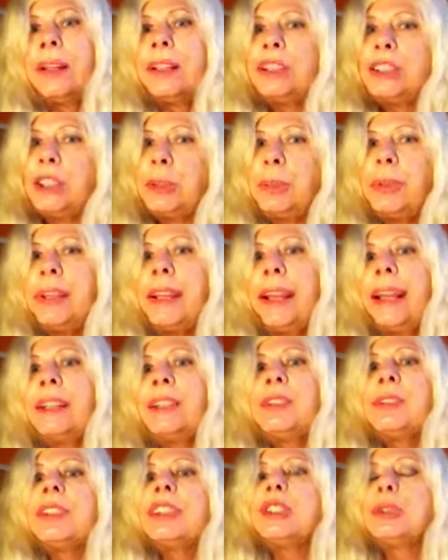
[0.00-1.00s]
She
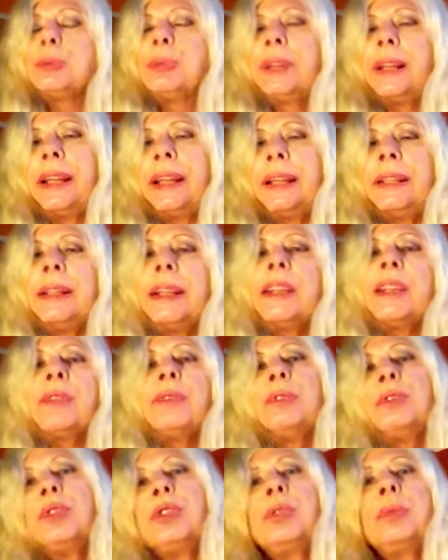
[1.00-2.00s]
began to explain that the
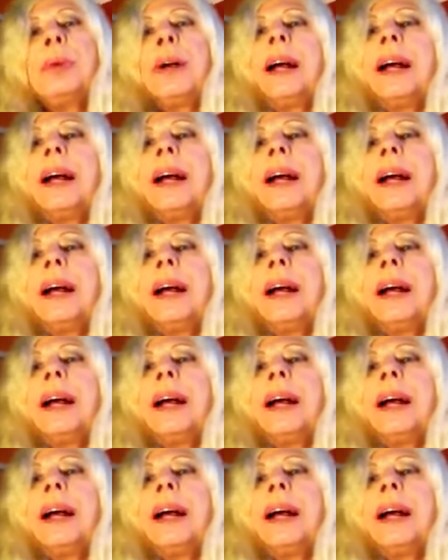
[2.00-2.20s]
room